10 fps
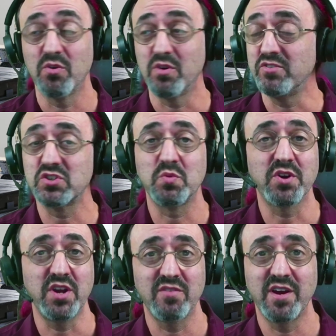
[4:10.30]
or even just
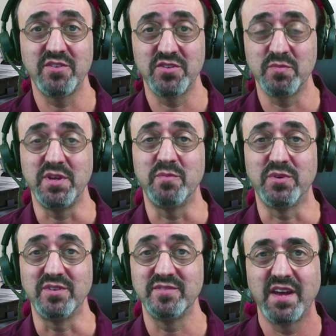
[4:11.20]
working around other people.